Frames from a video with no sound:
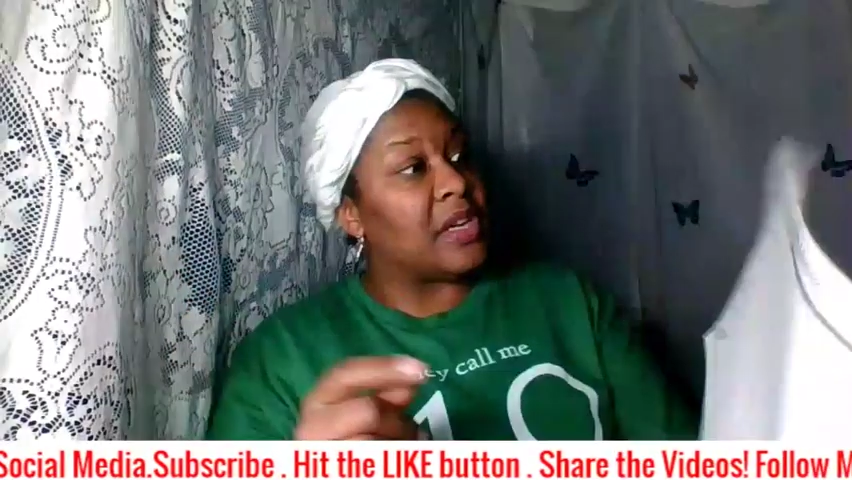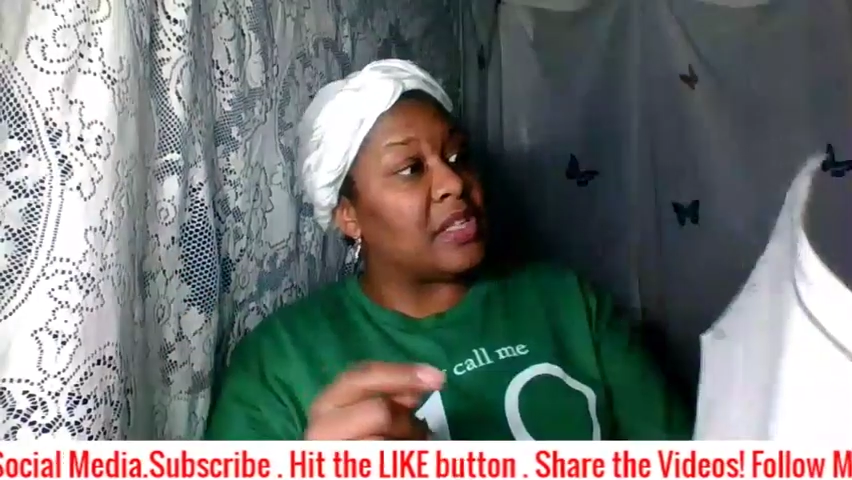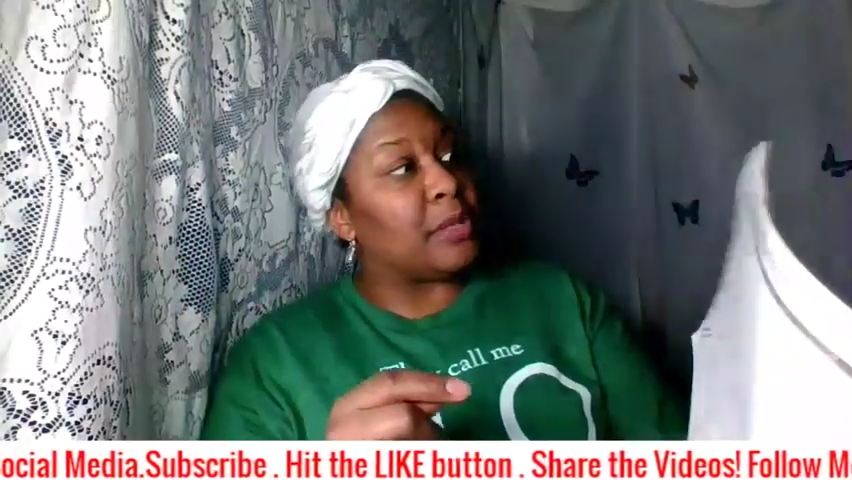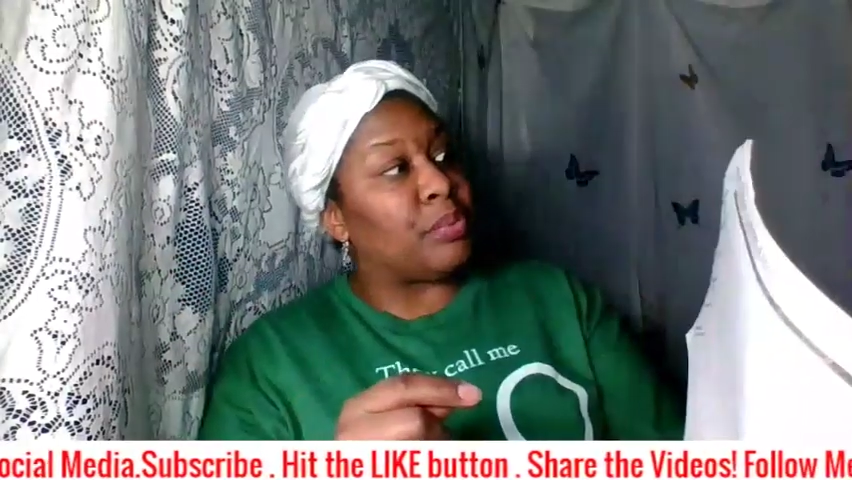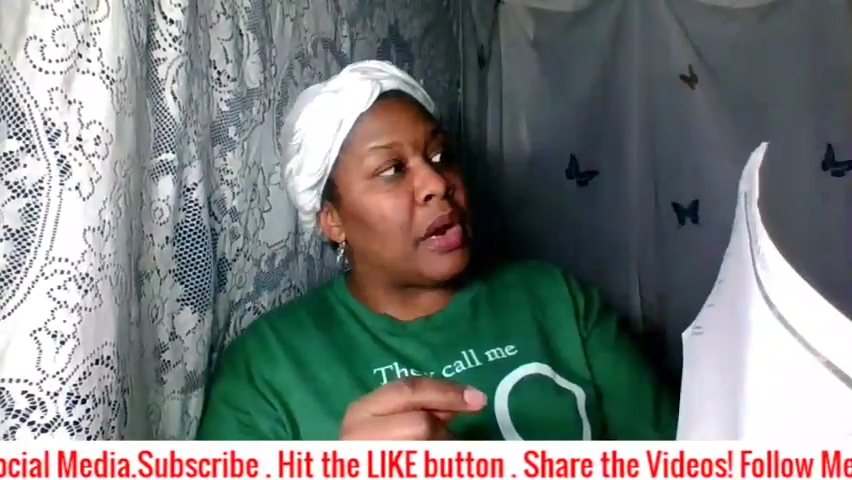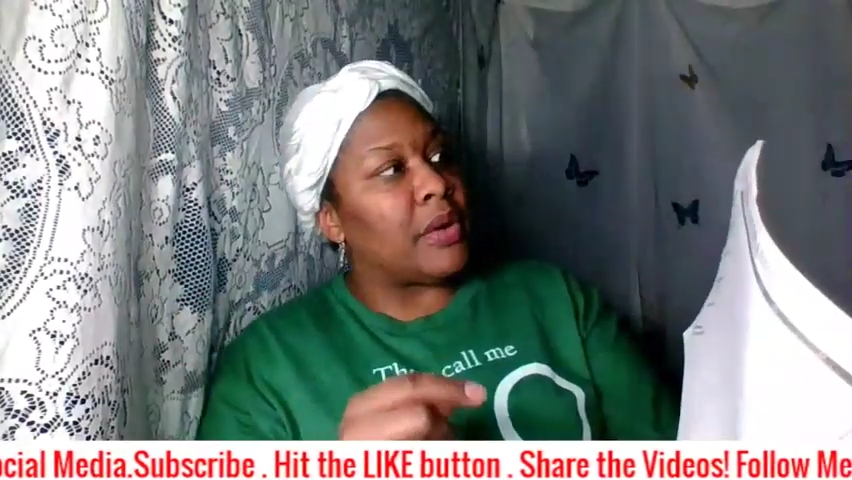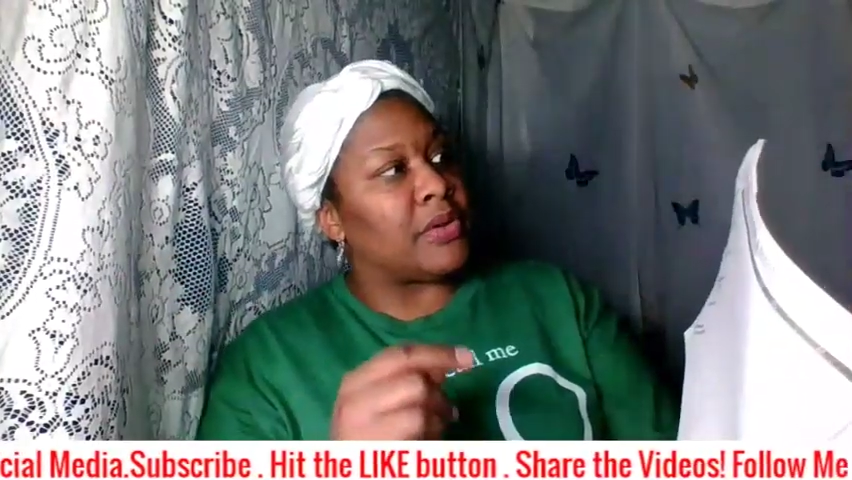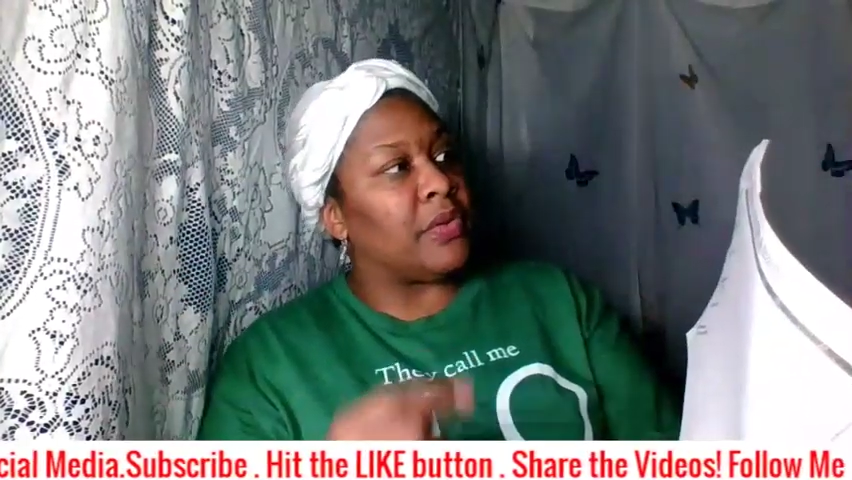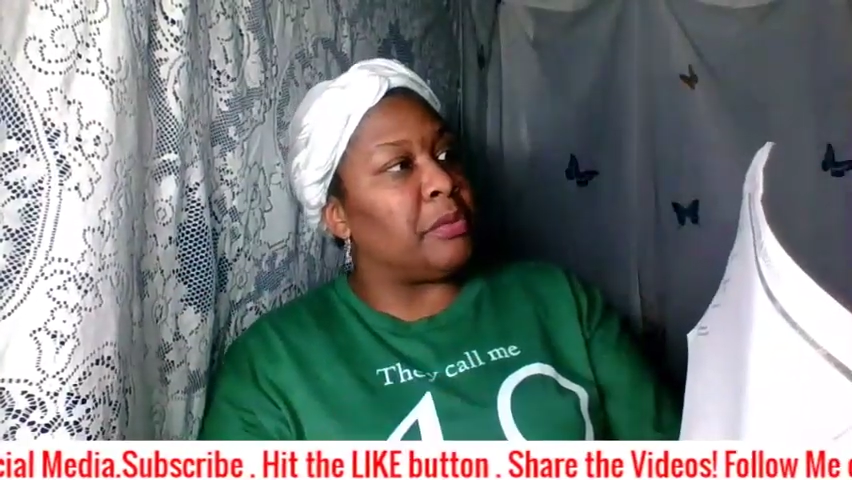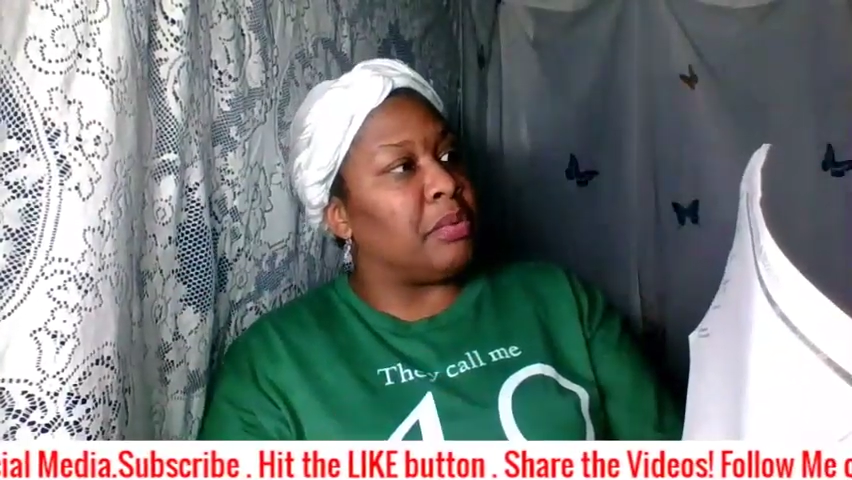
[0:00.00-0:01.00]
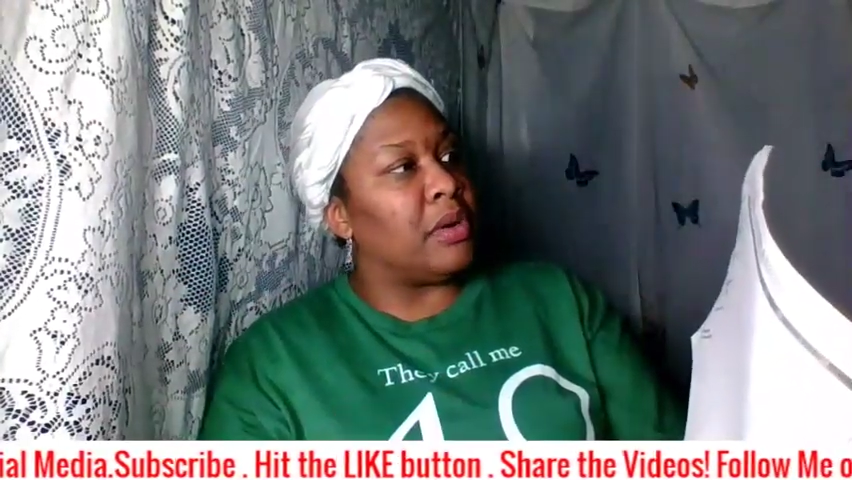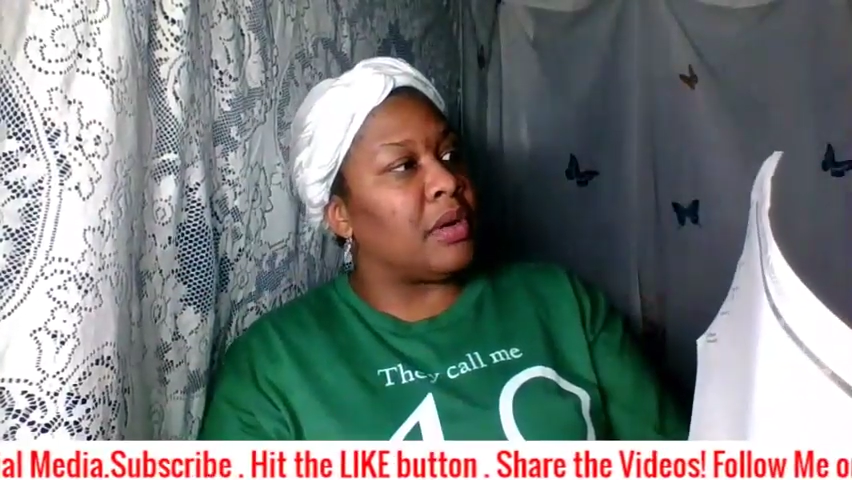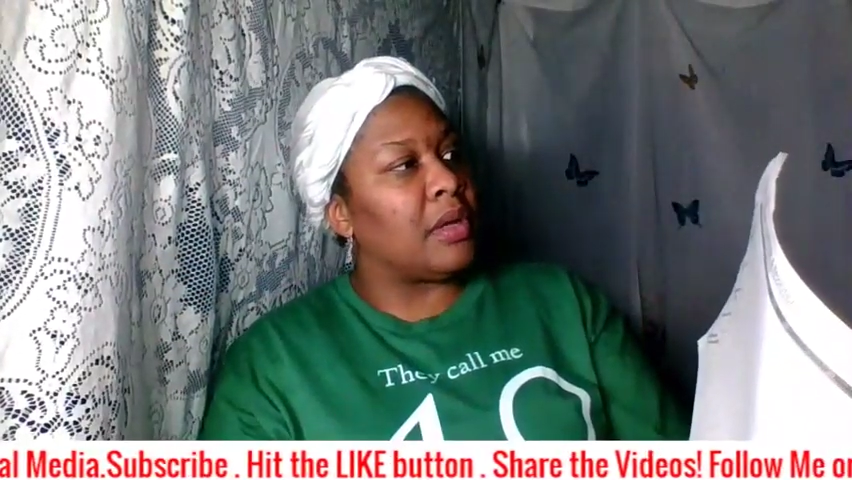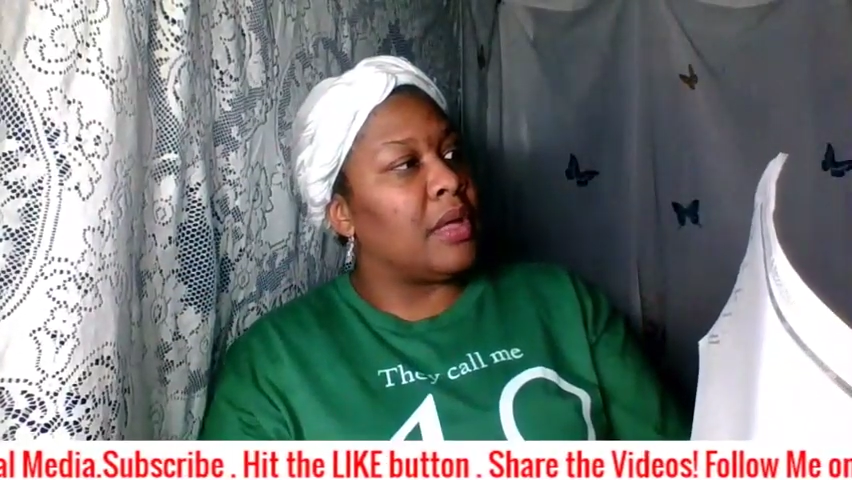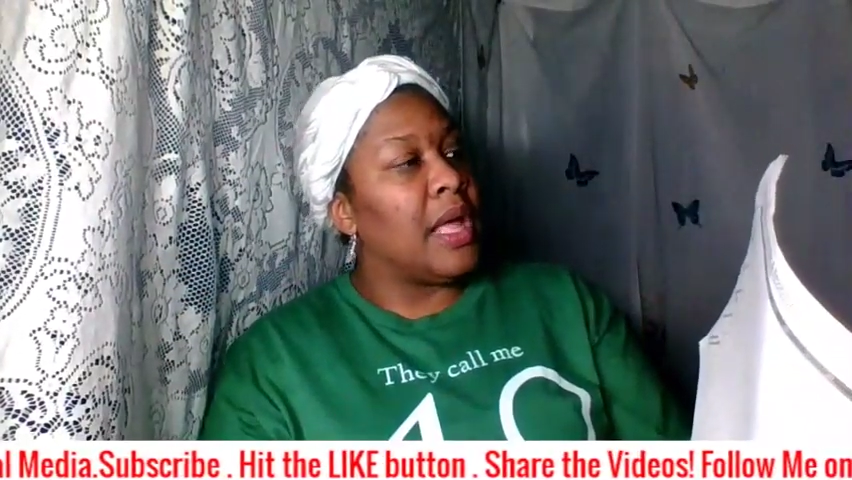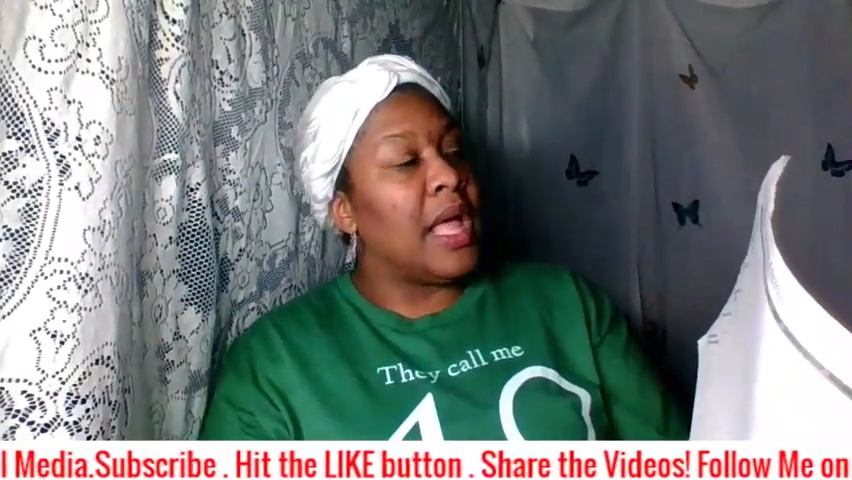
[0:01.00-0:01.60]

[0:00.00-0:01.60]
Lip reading: far as the progress for the book.